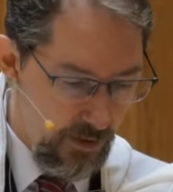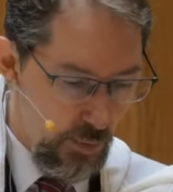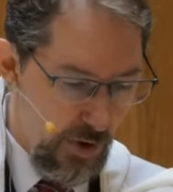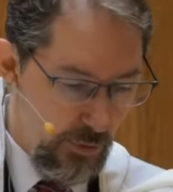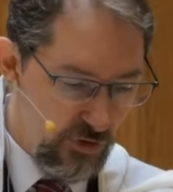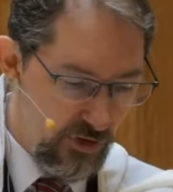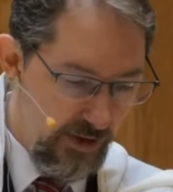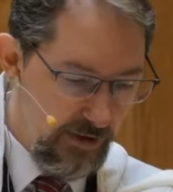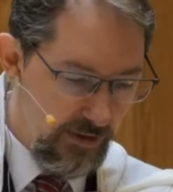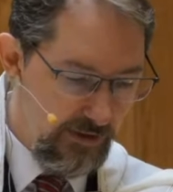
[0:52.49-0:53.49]
While we should
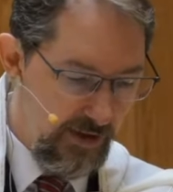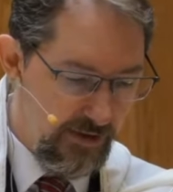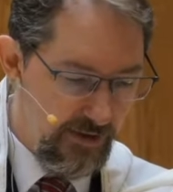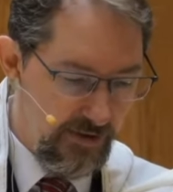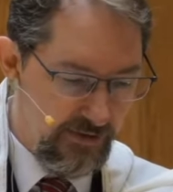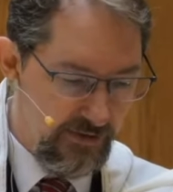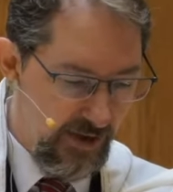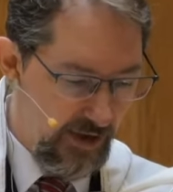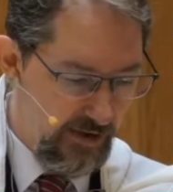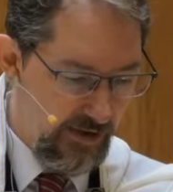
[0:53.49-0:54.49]
likely take this
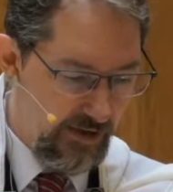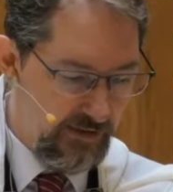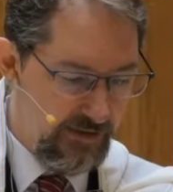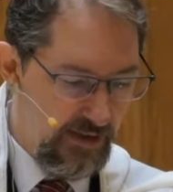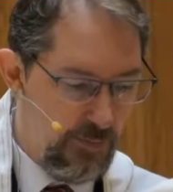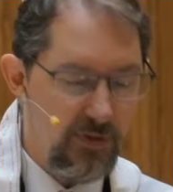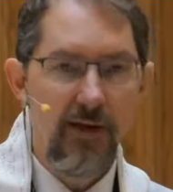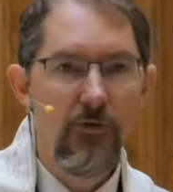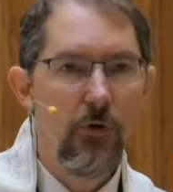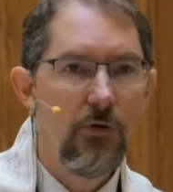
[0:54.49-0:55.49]
at its deep
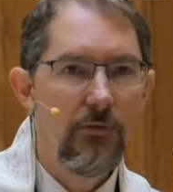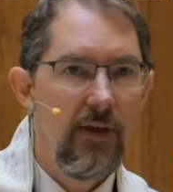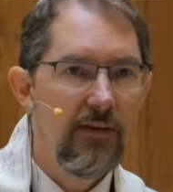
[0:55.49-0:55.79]
level